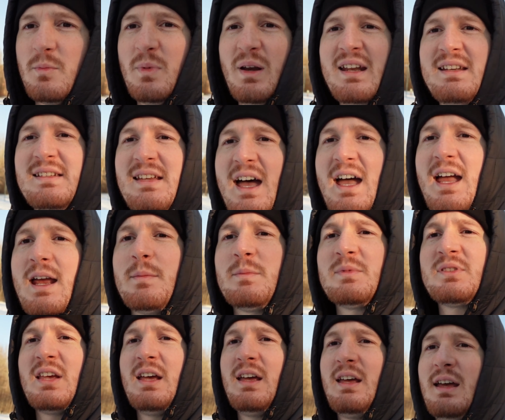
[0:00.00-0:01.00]
know how many
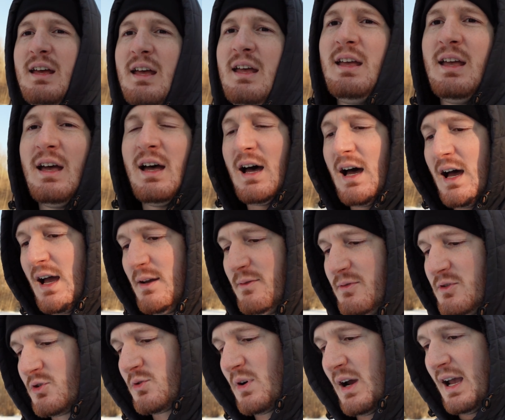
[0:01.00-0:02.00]
times I've
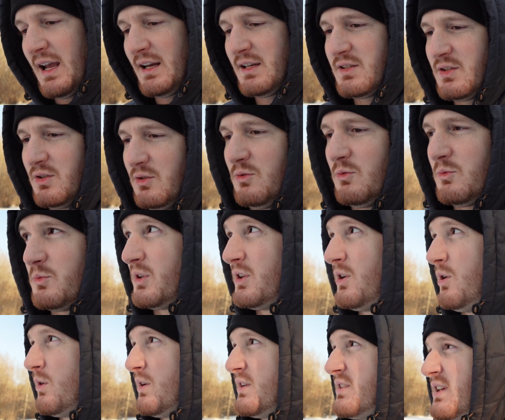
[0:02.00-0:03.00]
tried to
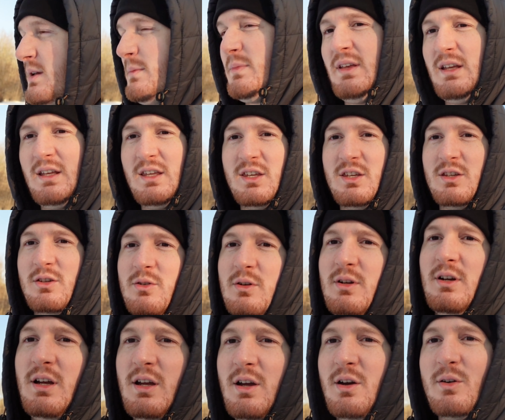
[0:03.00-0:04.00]
record something cute
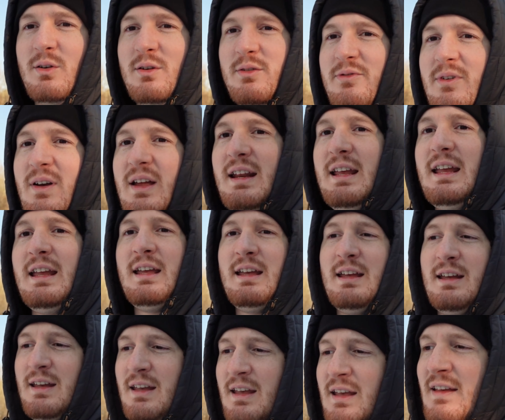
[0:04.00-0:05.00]
or funny
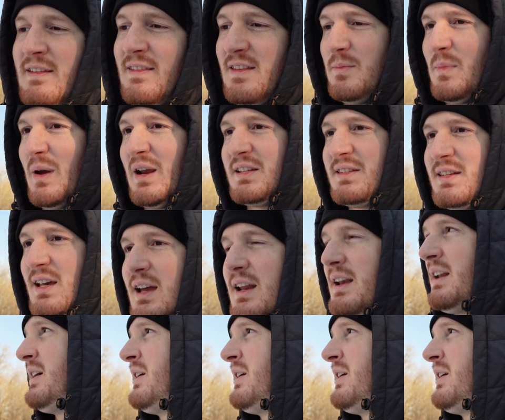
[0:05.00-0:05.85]
that my son